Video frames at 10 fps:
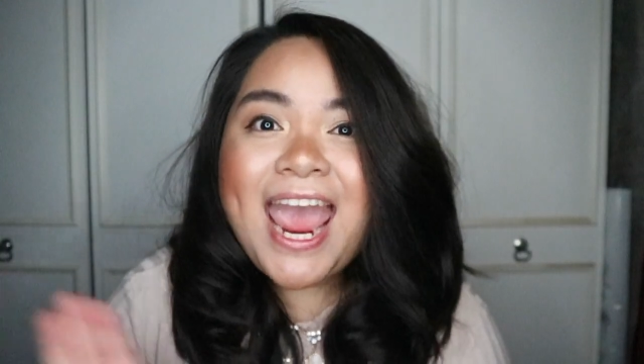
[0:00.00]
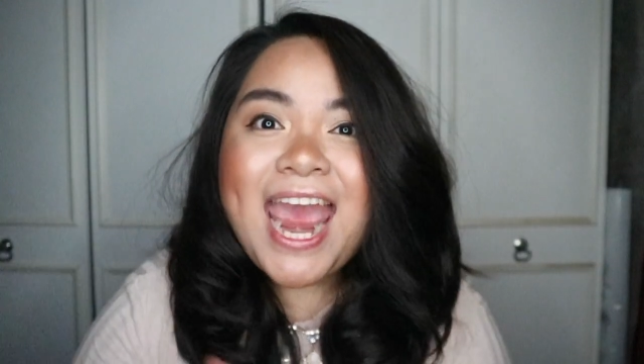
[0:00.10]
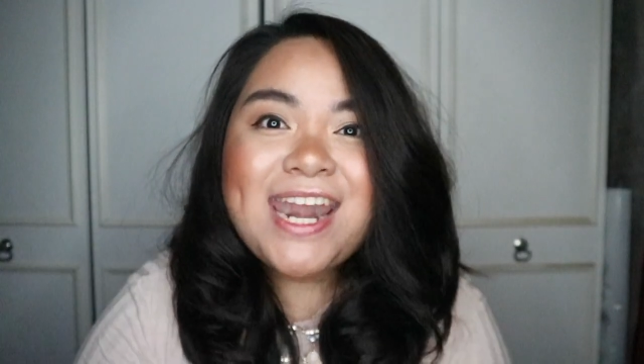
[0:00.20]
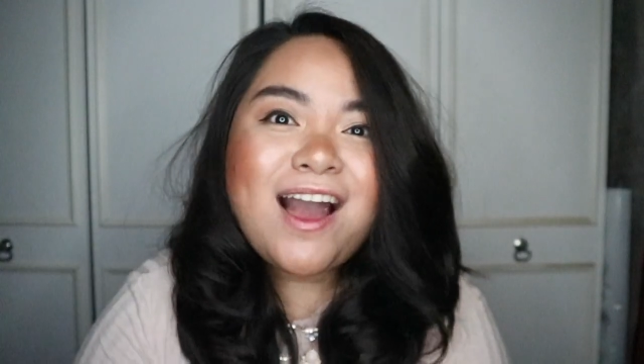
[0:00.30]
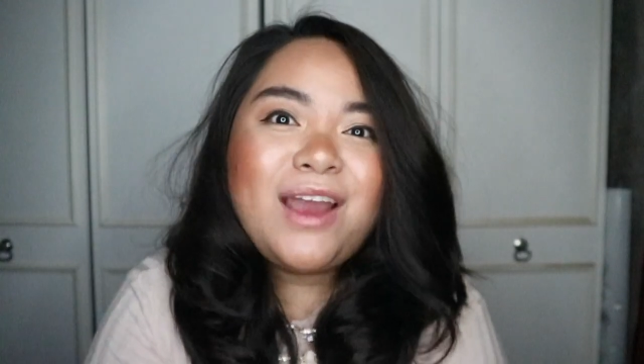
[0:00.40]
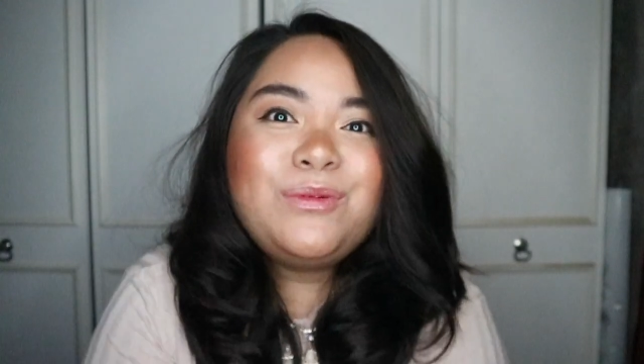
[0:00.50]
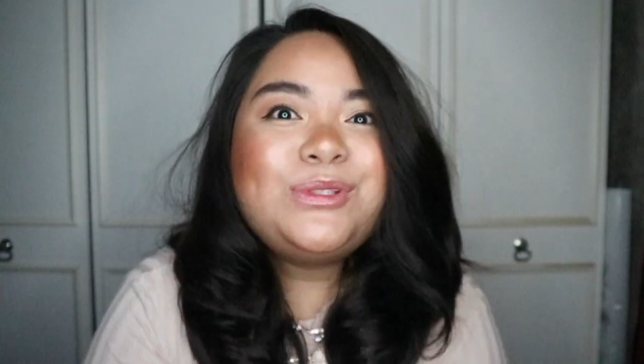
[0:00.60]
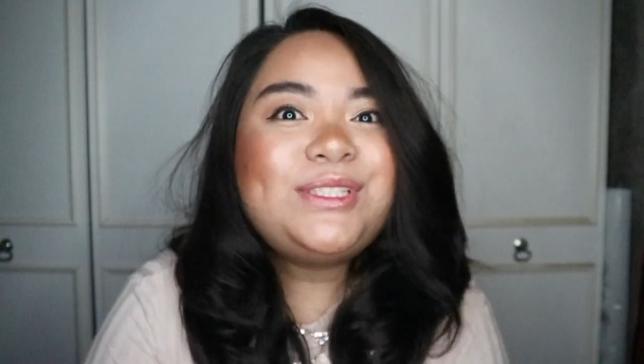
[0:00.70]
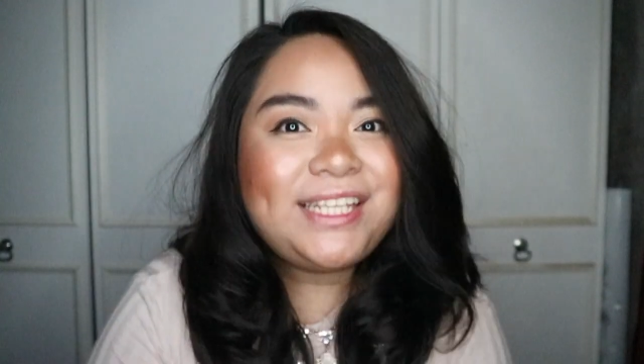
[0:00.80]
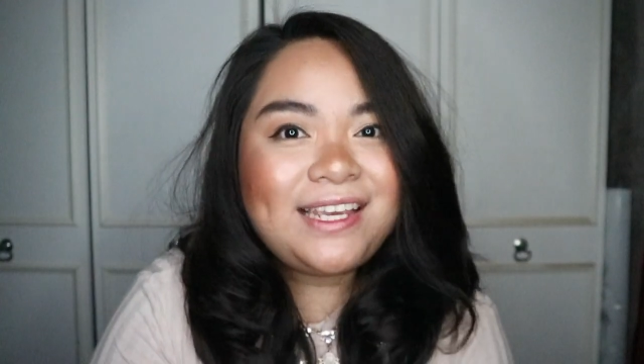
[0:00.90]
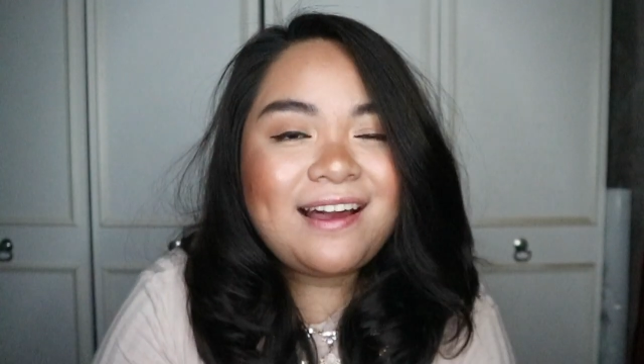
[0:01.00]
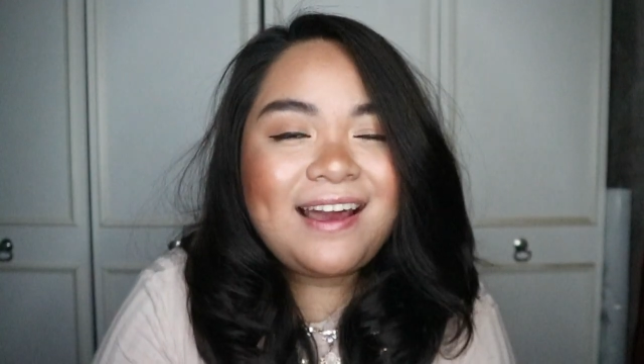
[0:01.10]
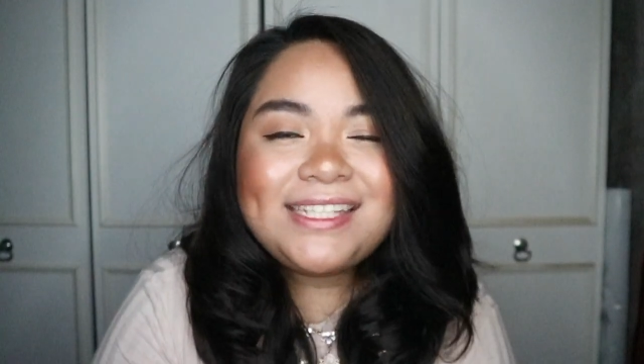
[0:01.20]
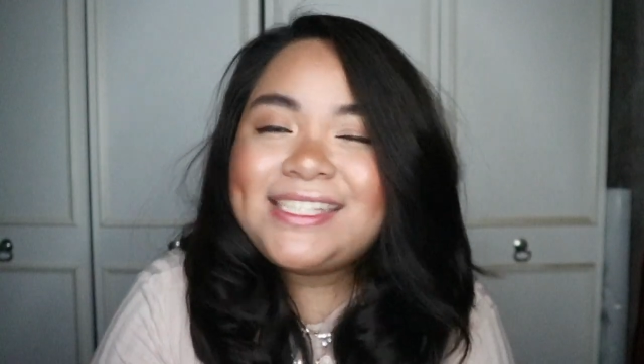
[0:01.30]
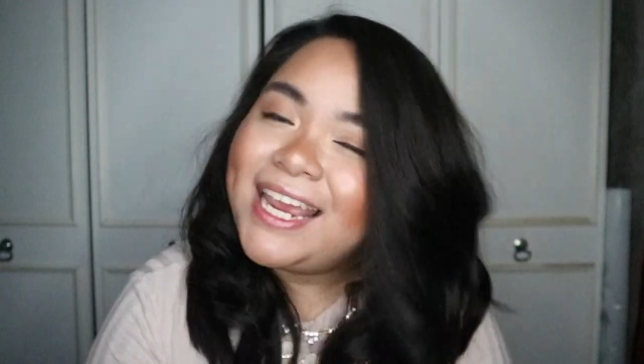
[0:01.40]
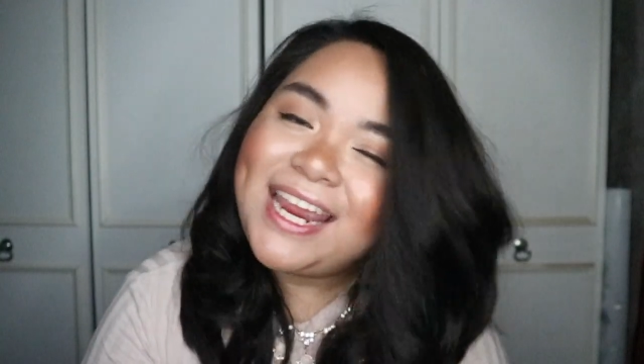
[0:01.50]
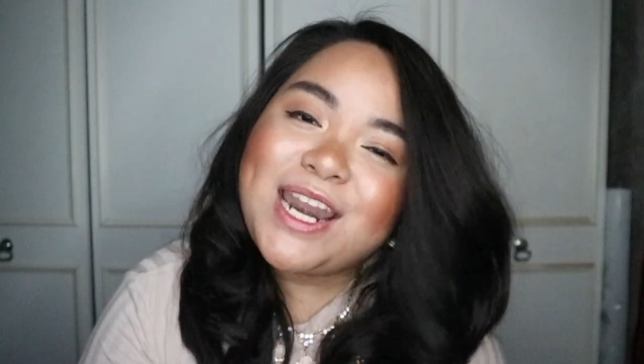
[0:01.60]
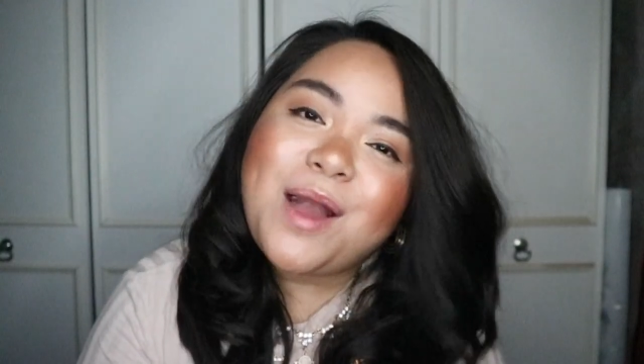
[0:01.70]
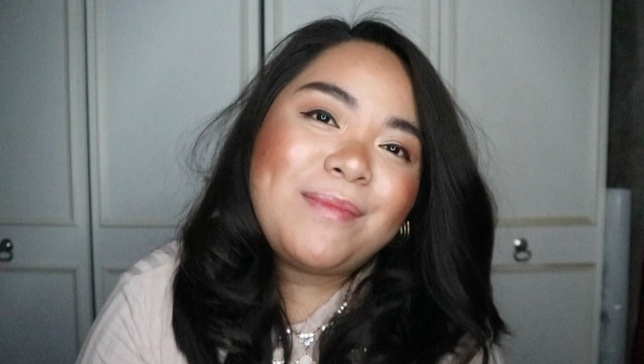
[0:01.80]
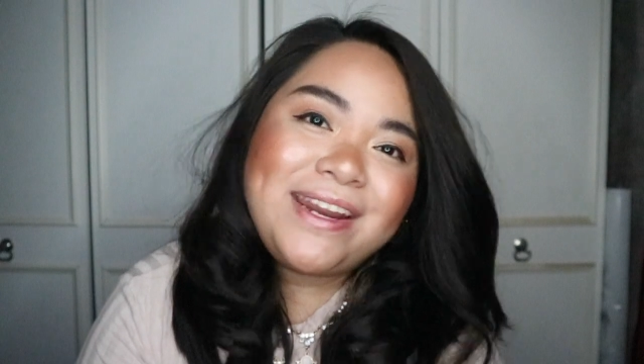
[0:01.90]
And I will see you guys
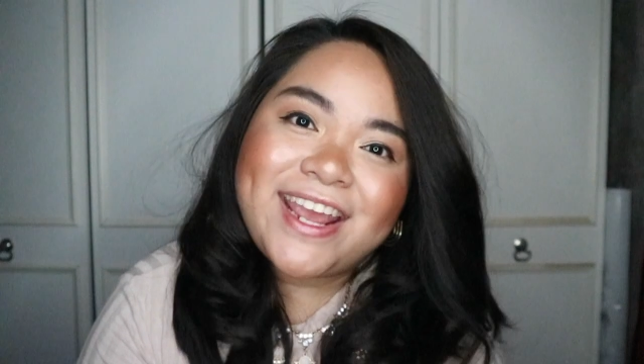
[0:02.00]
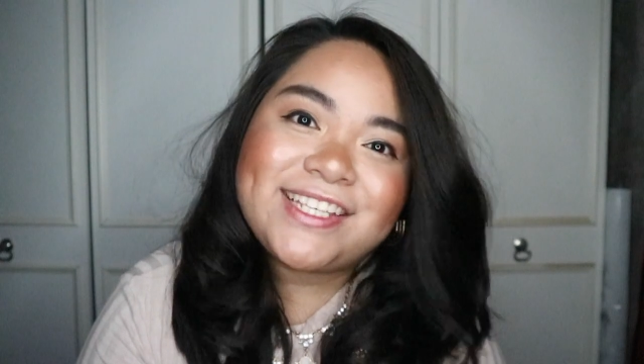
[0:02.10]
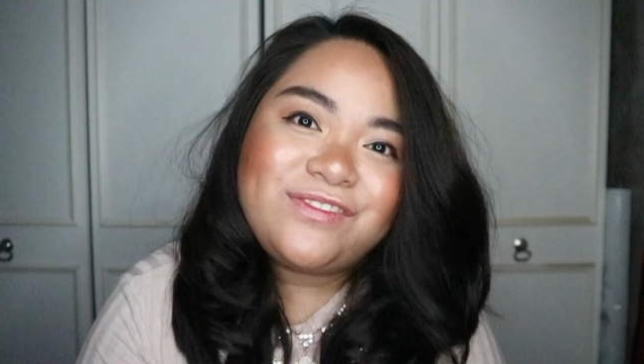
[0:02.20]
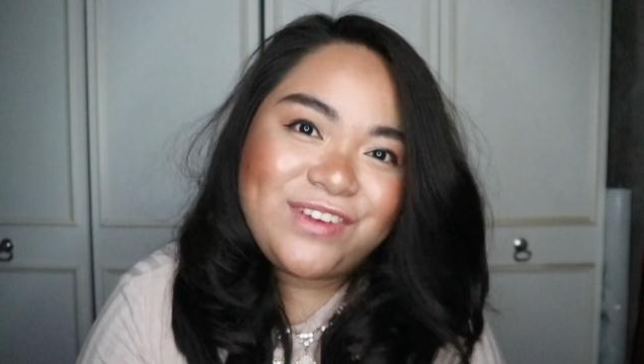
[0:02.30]
in my next